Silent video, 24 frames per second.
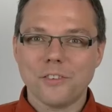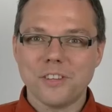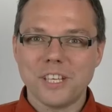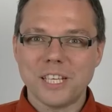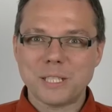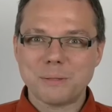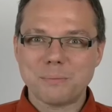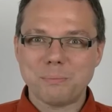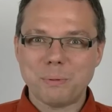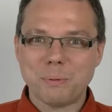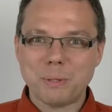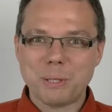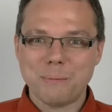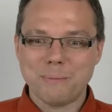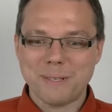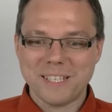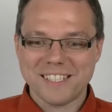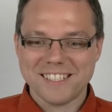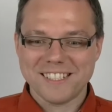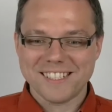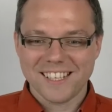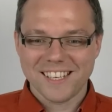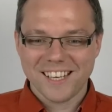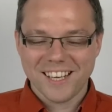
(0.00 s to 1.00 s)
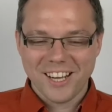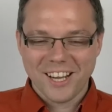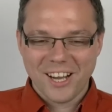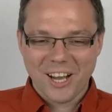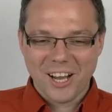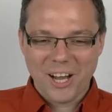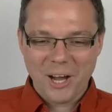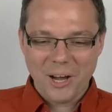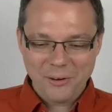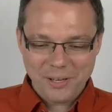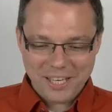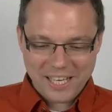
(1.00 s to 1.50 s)
the experiment.
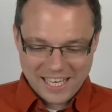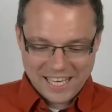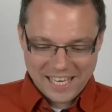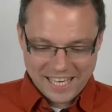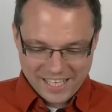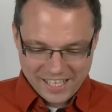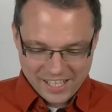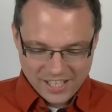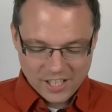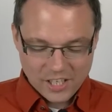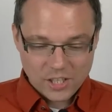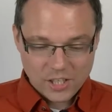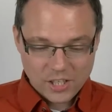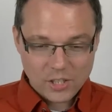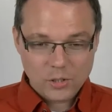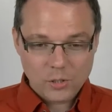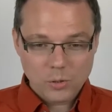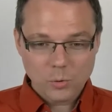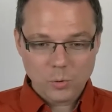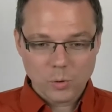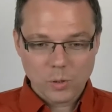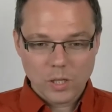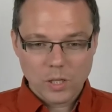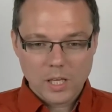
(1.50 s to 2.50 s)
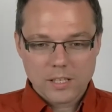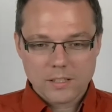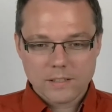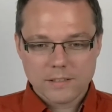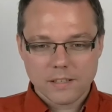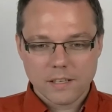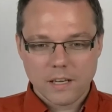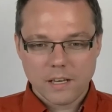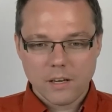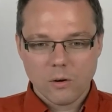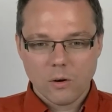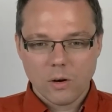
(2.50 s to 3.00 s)
Okay, cool.
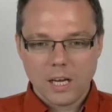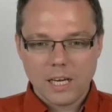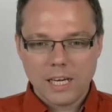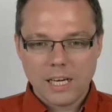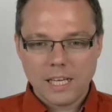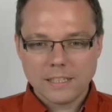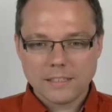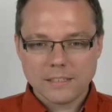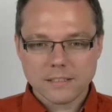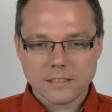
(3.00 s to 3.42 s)
So let's